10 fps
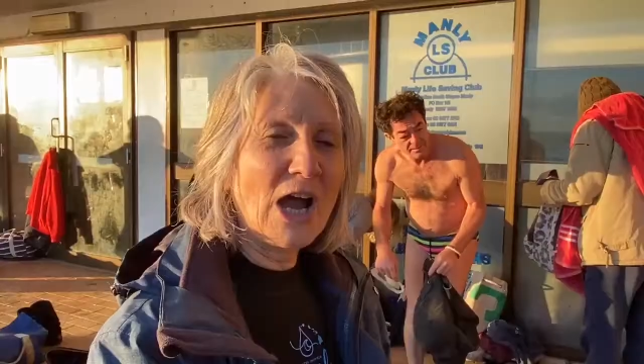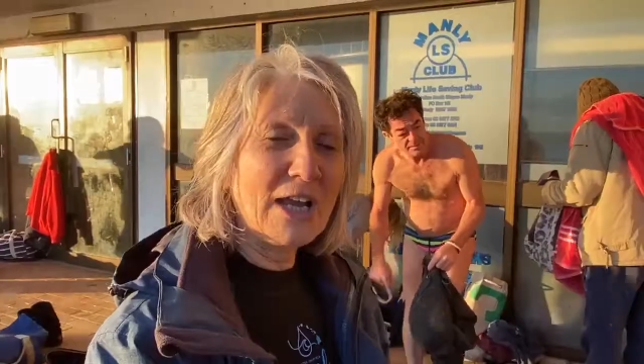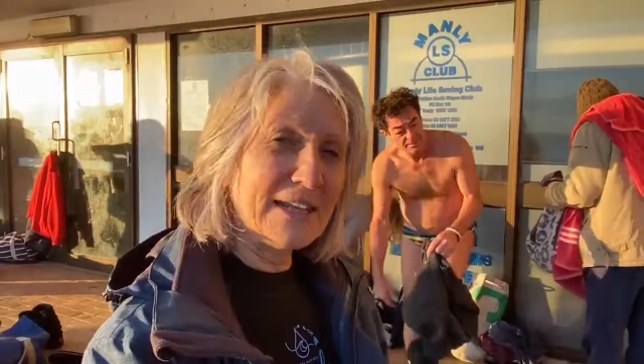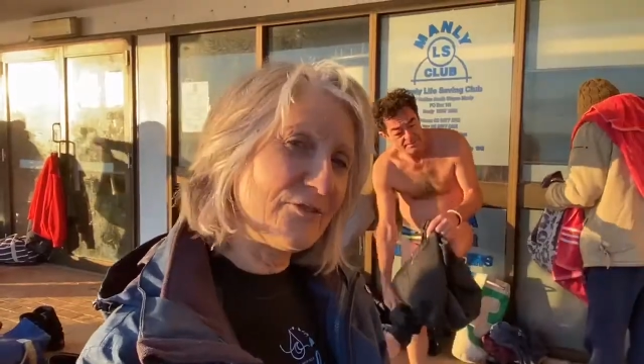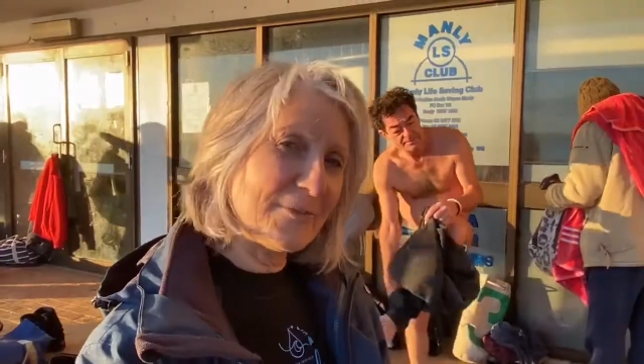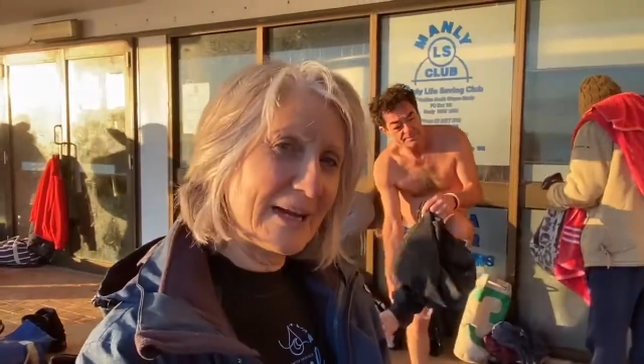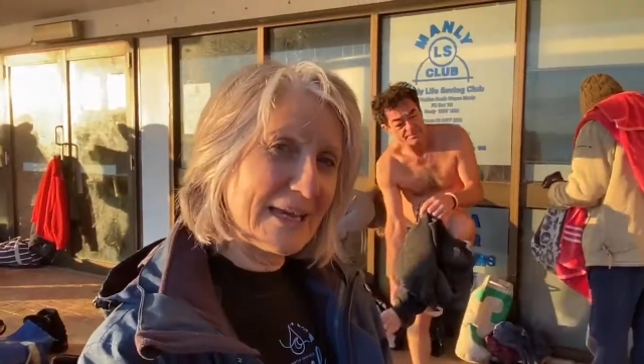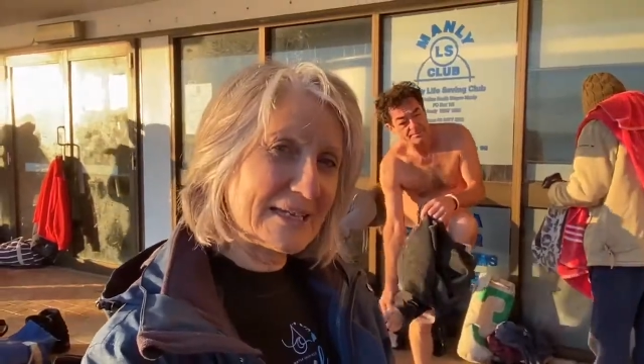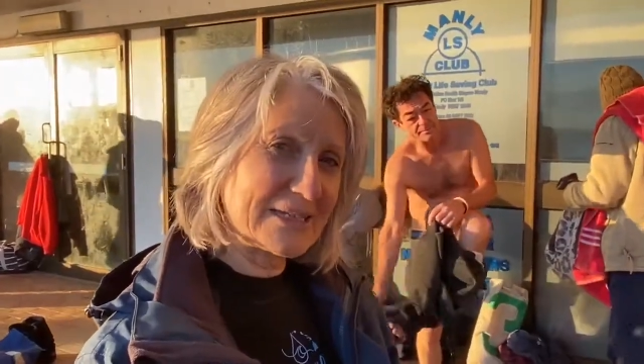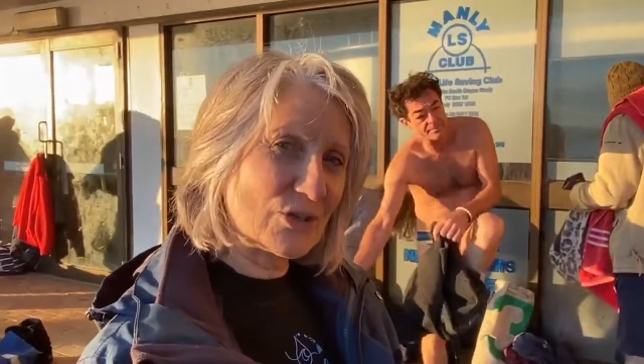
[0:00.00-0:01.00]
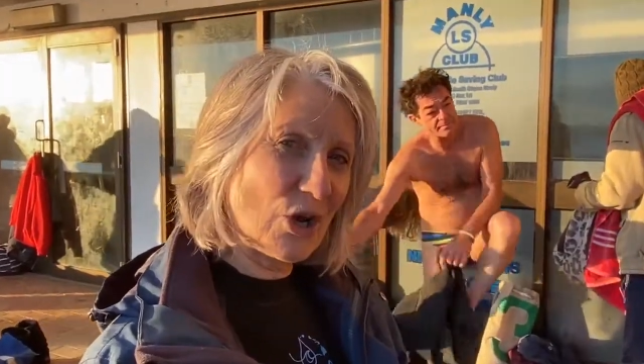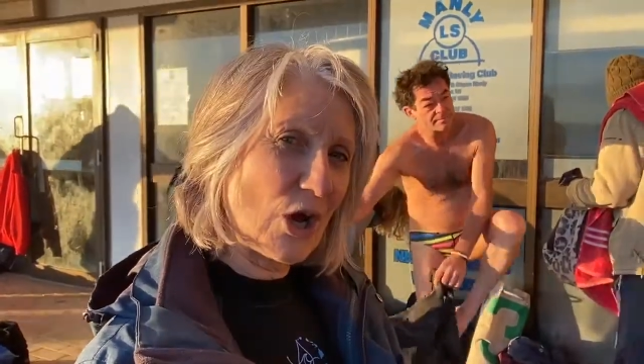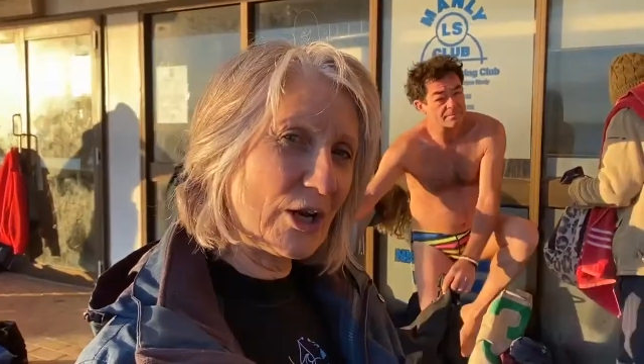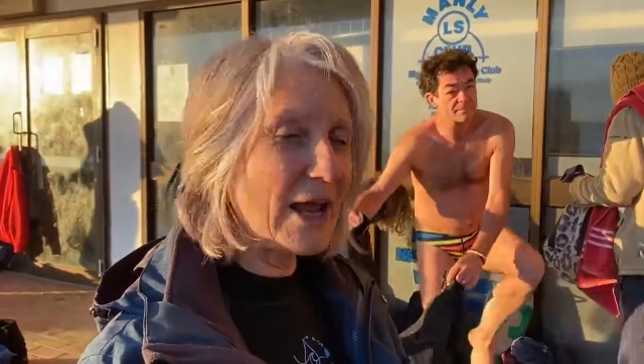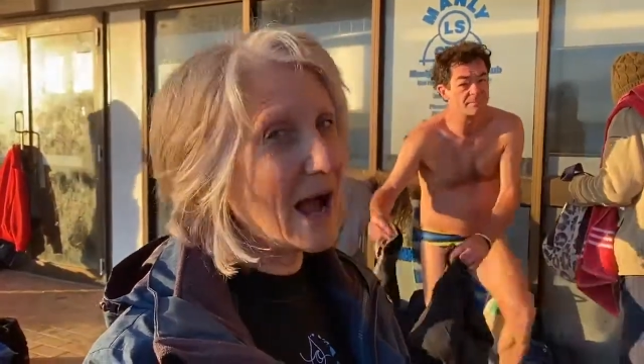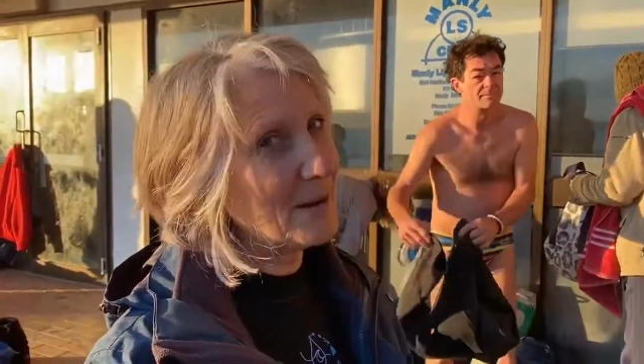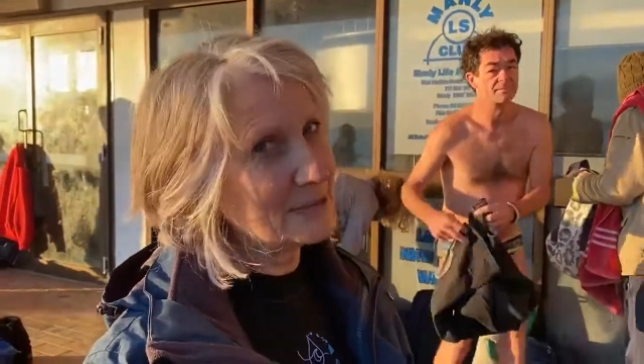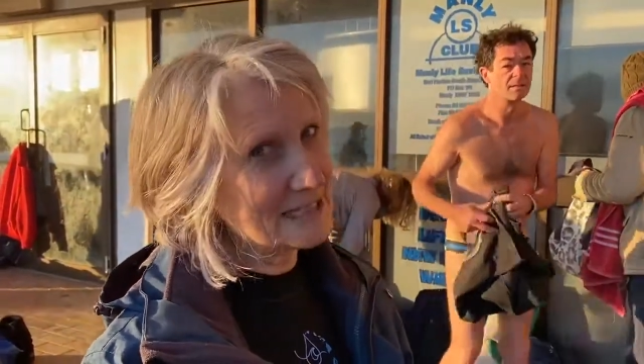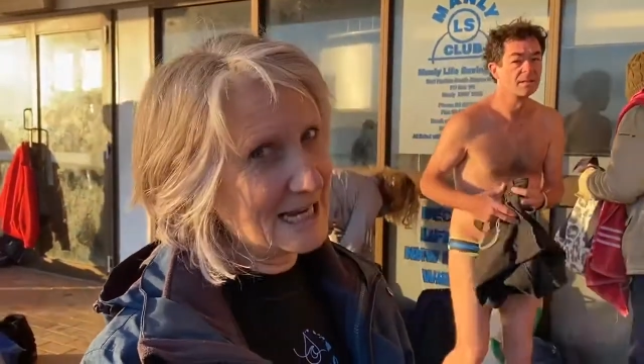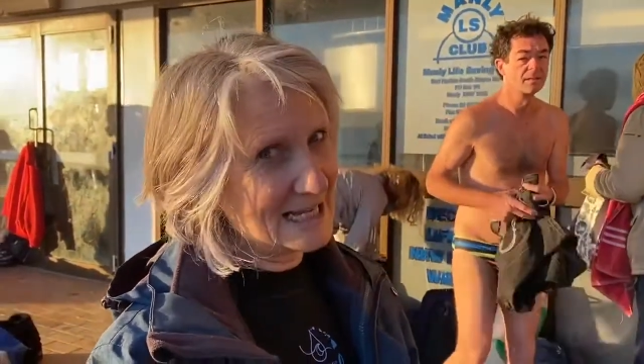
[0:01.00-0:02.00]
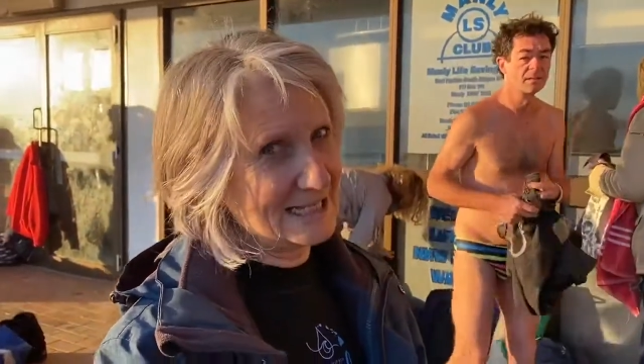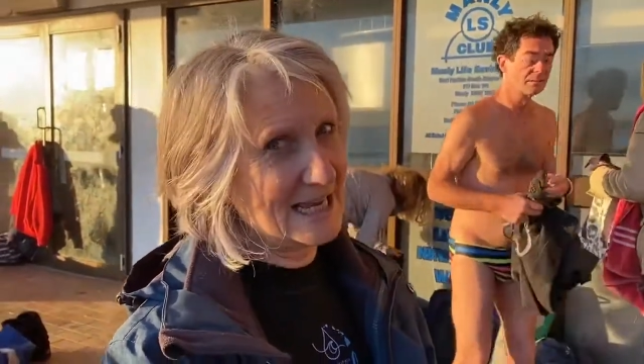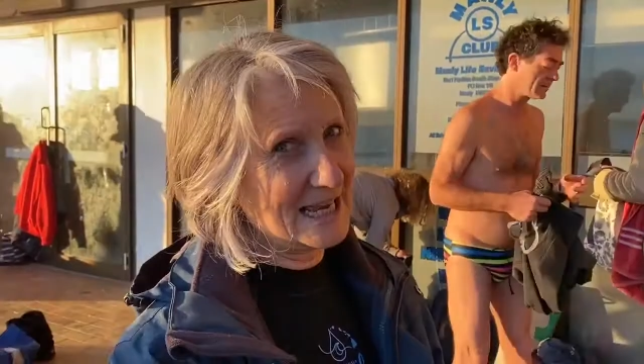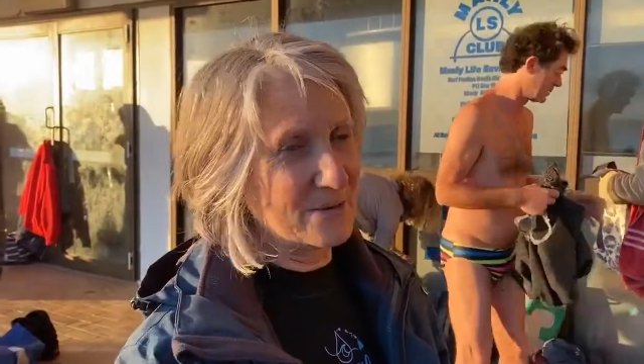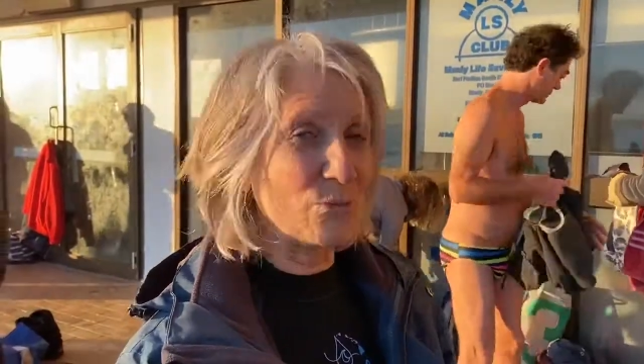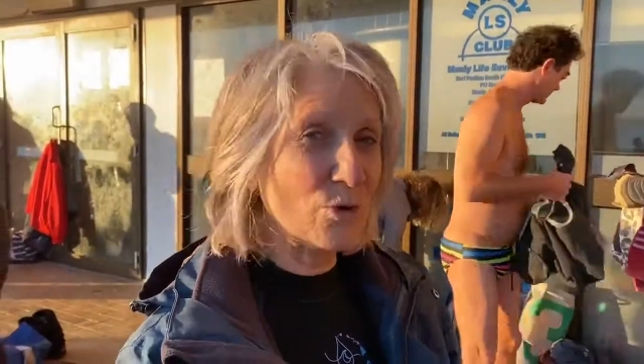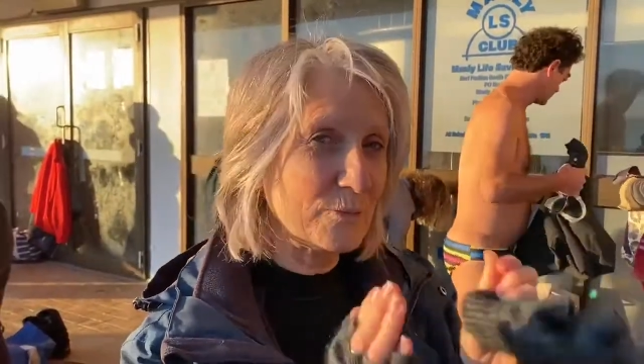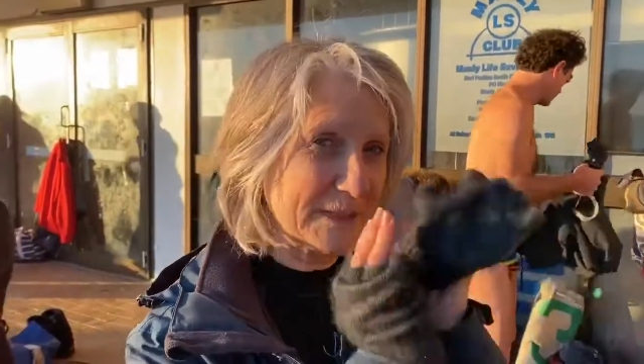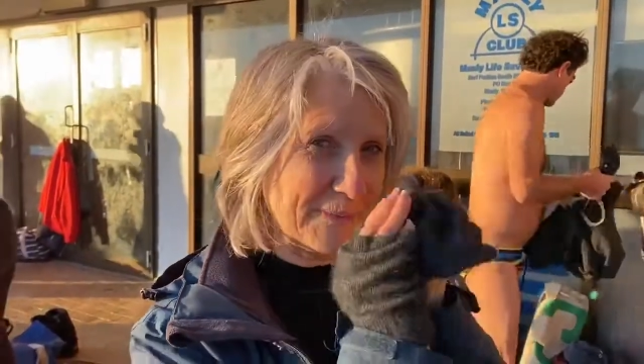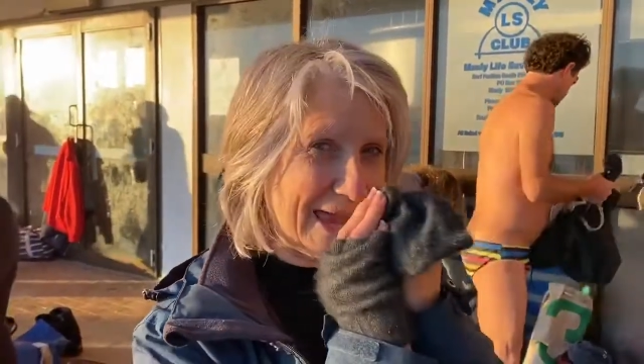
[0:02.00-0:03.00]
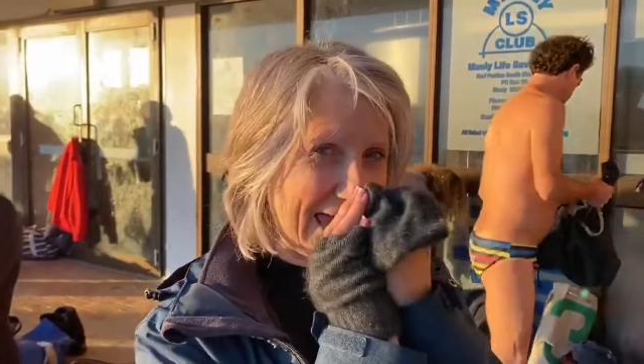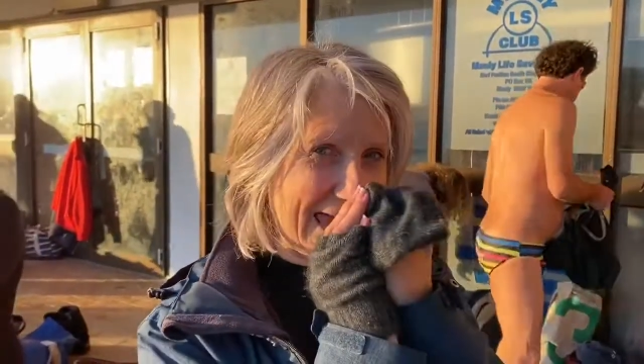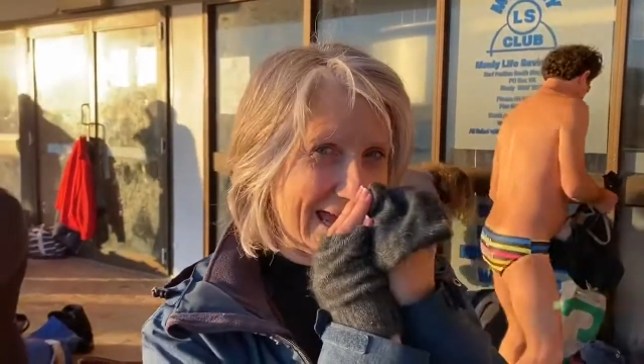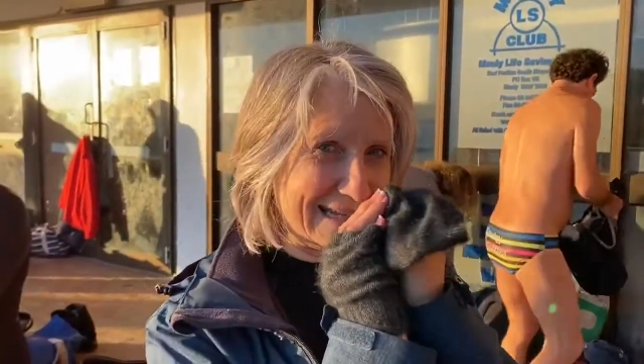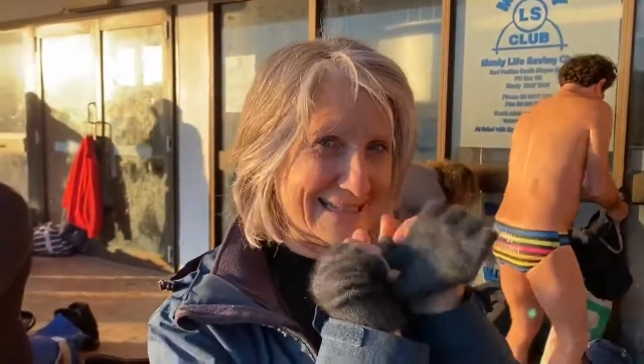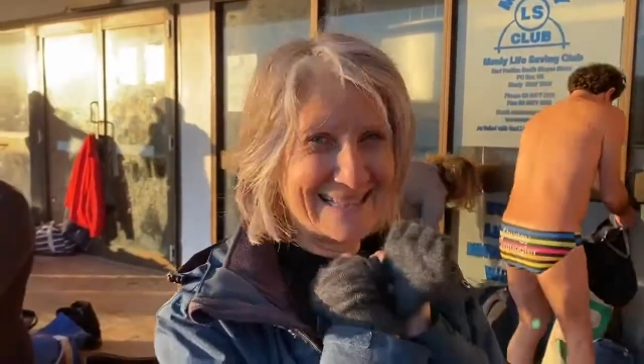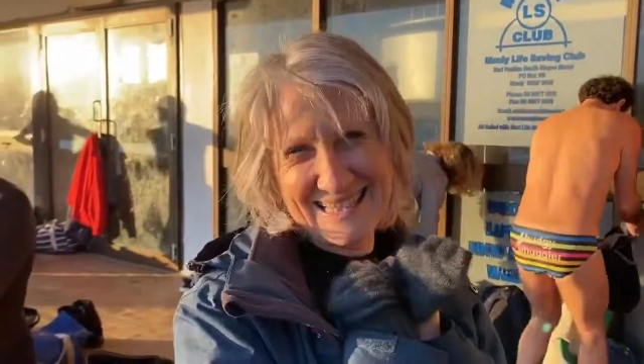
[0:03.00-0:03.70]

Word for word: I love my extra hot almond latte. Warms my hands.